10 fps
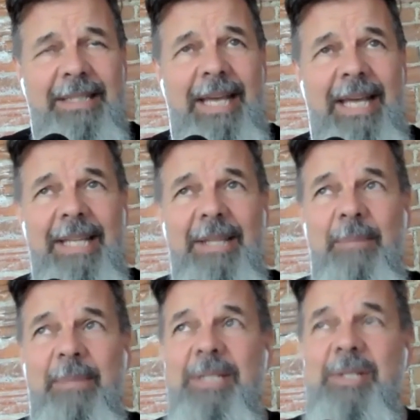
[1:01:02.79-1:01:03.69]
that in the
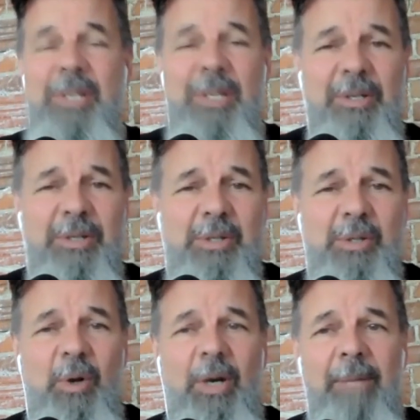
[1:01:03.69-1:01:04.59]
midst of your
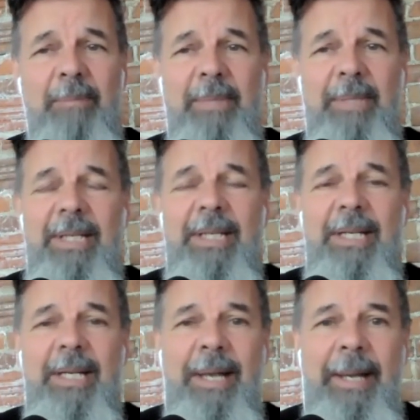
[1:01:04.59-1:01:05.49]
storm,
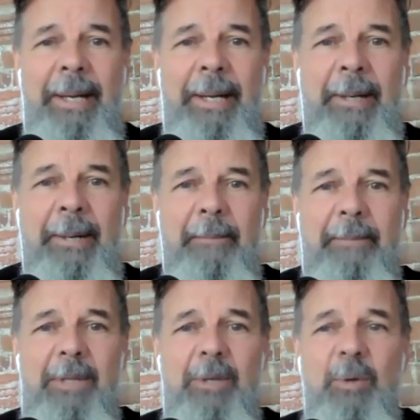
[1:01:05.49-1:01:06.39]
uh,
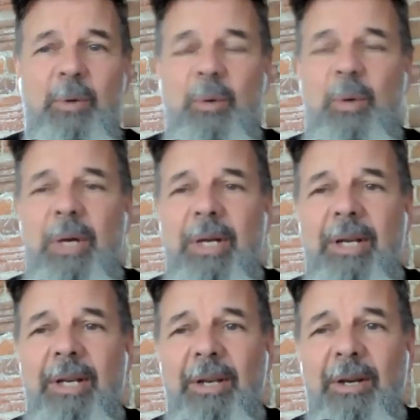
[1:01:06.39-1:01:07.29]
you
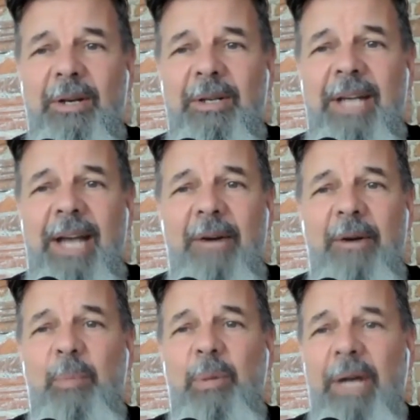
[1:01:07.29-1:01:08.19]
learned how
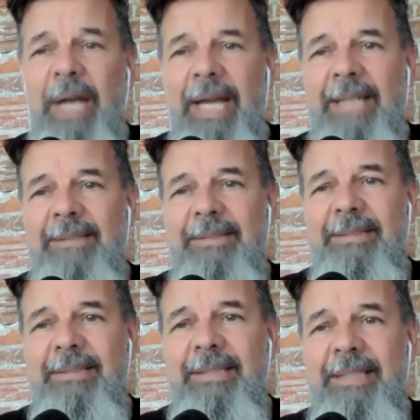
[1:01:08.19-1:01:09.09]
to pray.
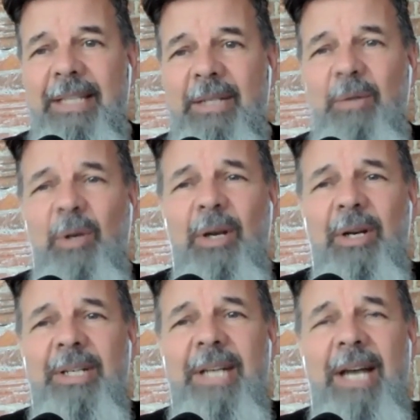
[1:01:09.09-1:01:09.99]
You
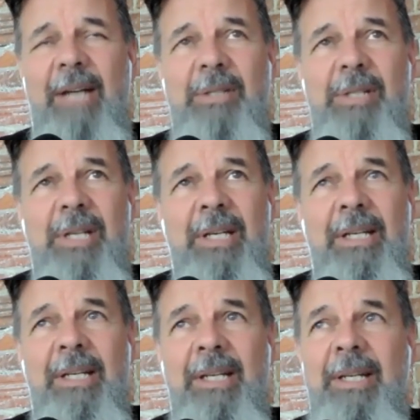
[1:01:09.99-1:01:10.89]
learned how
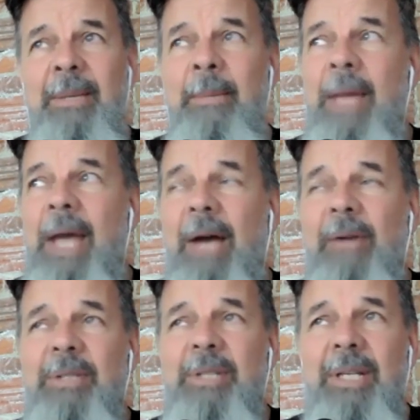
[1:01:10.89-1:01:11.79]
to how
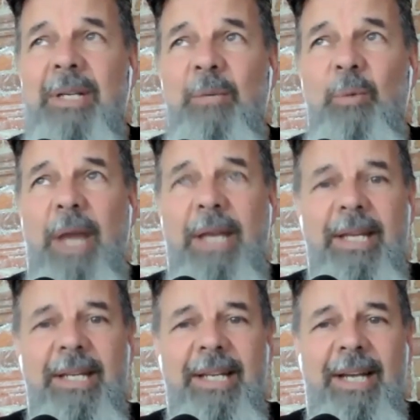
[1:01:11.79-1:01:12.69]
to
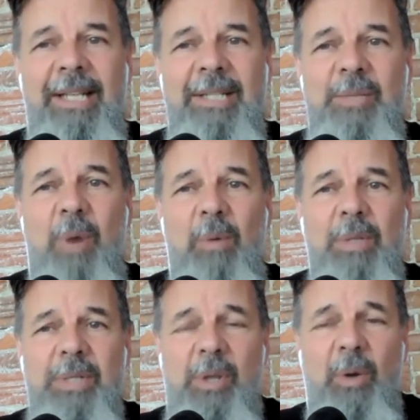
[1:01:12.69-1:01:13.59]
recognize what
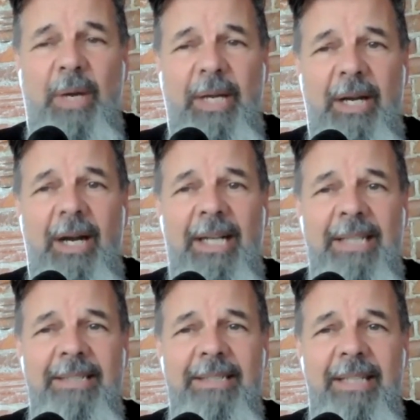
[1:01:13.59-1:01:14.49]
was going
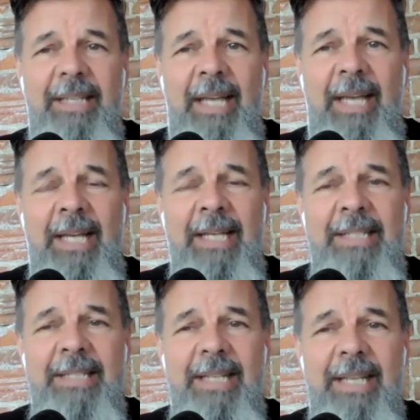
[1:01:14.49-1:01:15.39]
on
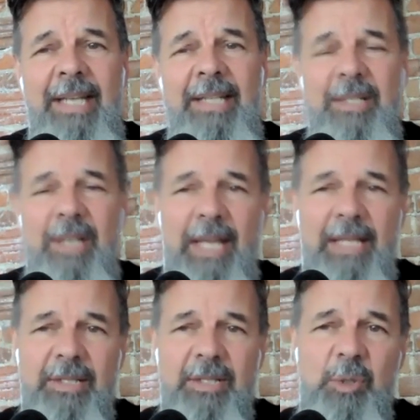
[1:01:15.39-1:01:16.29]
and and
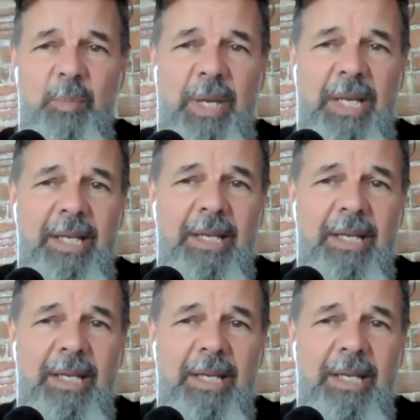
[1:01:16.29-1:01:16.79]
and speak